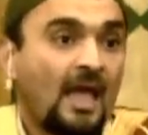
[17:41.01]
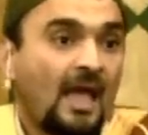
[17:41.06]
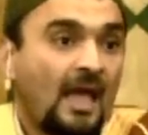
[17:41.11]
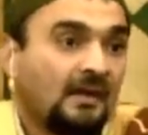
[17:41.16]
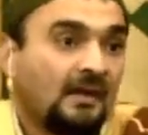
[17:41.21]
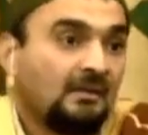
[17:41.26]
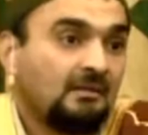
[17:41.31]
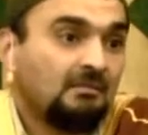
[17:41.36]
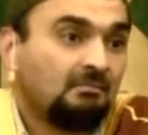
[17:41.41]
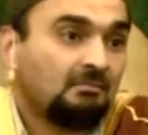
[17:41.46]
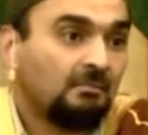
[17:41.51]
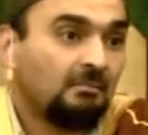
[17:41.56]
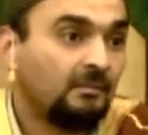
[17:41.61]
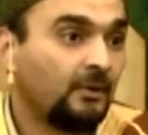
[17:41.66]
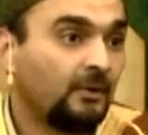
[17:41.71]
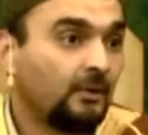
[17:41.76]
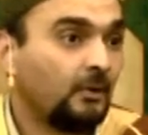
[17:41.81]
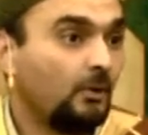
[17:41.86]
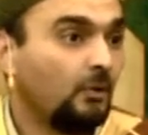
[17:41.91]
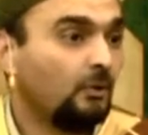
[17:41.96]
and
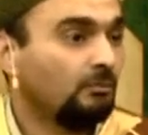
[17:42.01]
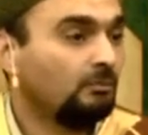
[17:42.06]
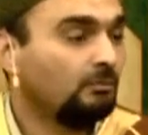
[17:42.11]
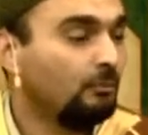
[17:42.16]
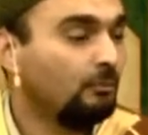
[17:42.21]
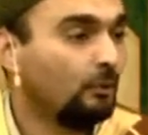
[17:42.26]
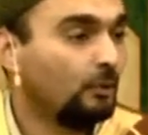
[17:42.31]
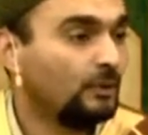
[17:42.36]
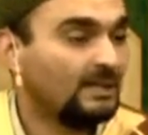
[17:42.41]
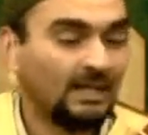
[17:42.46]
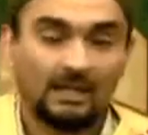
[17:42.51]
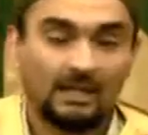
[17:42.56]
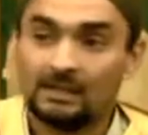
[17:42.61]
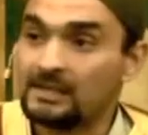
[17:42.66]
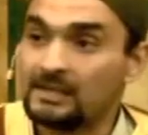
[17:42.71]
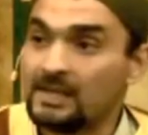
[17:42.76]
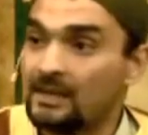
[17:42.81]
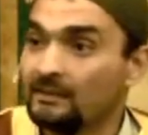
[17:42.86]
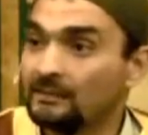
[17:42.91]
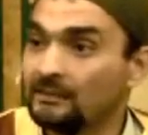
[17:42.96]
there are no more tickets
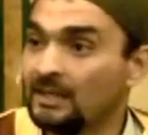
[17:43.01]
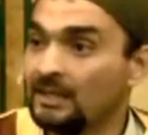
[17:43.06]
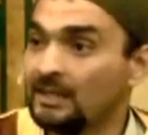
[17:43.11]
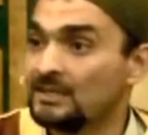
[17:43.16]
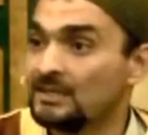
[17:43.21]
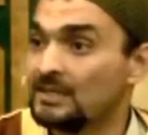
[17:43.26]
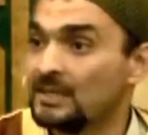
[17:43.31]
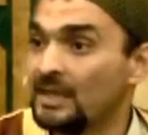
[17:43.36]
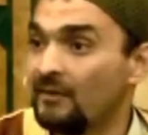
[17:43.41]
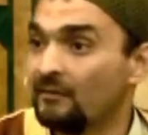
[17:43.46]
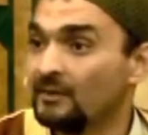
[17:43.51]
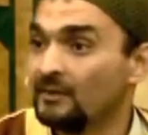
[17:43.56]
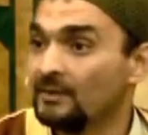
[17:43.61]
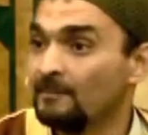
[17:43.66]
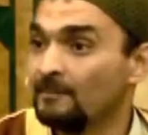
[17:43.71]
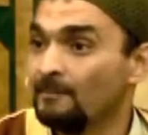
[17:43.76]
left. Tickets left.